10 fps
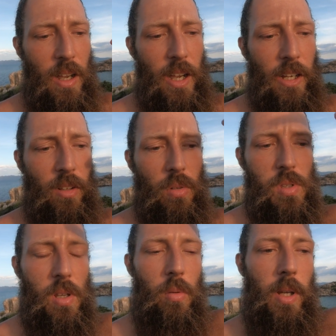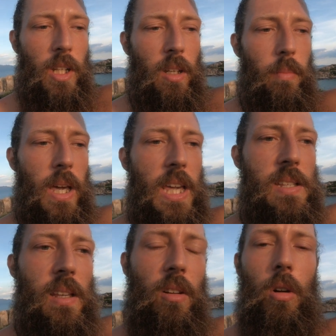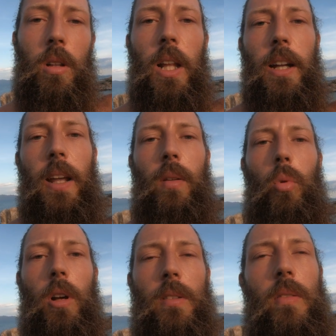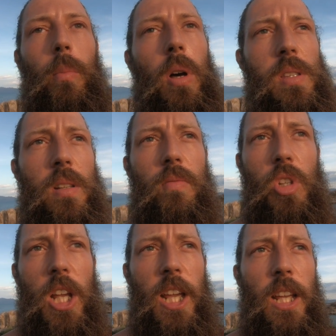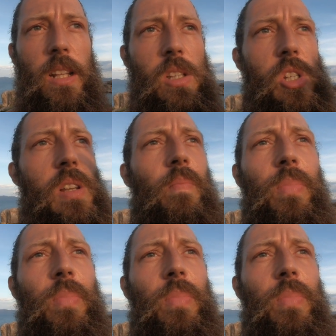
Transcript: I know so many amazing online networks for positive change,